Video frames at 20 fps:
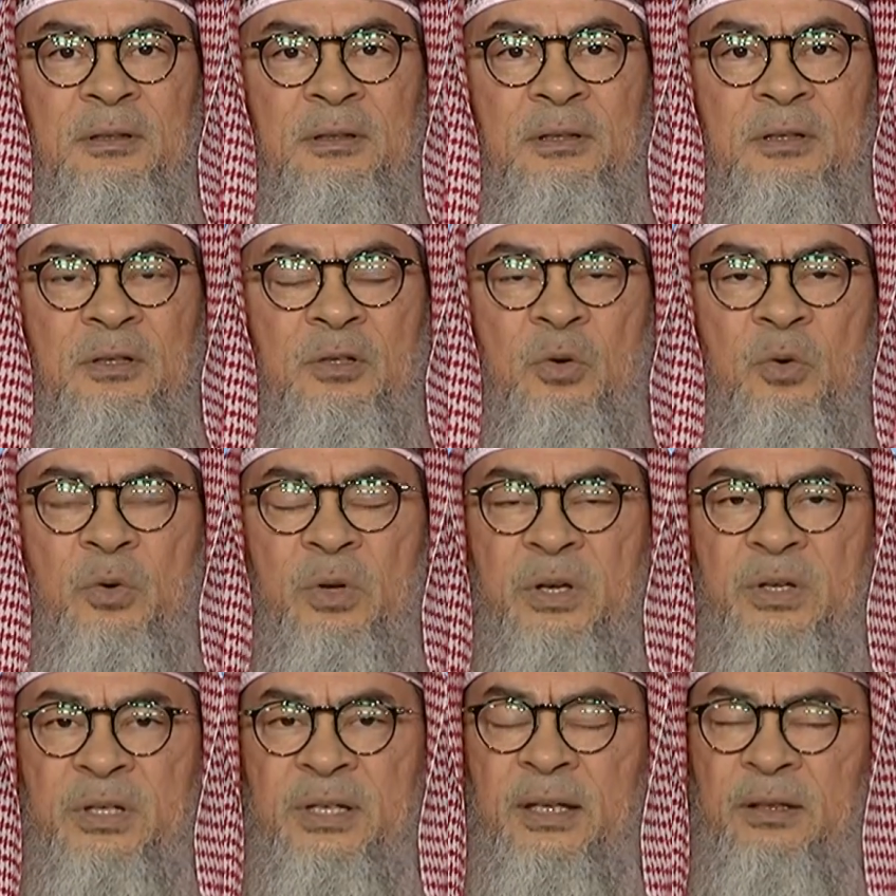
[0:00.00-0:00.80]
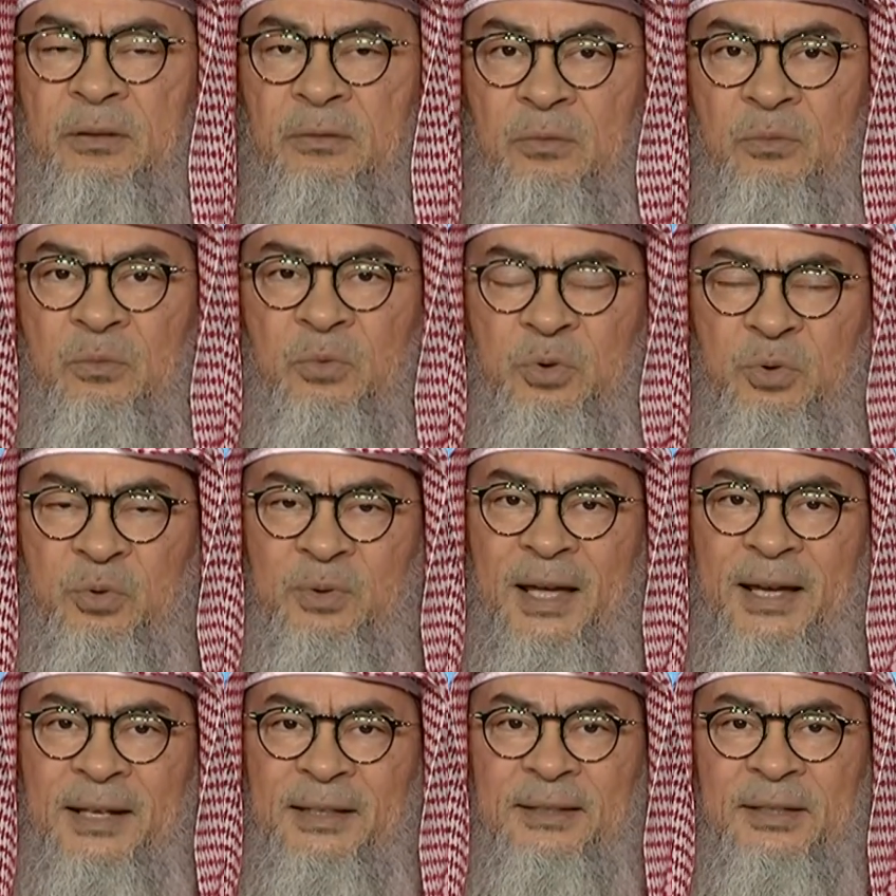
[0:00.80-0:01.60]
So he said, "Would you
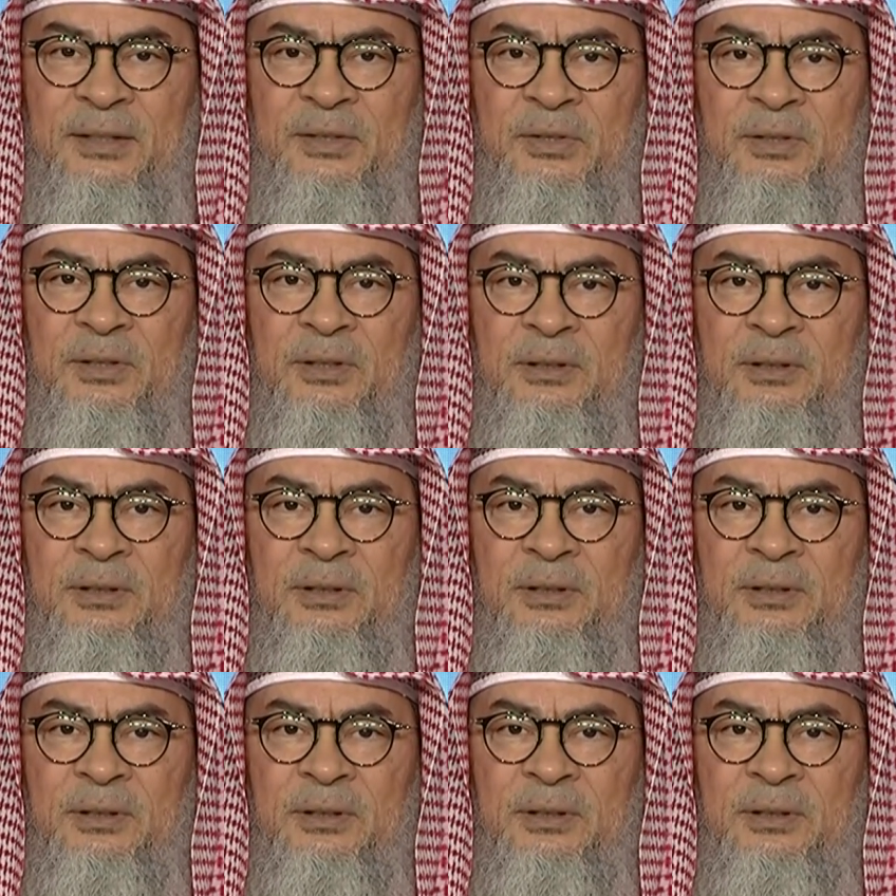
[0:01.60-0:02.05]
like this?"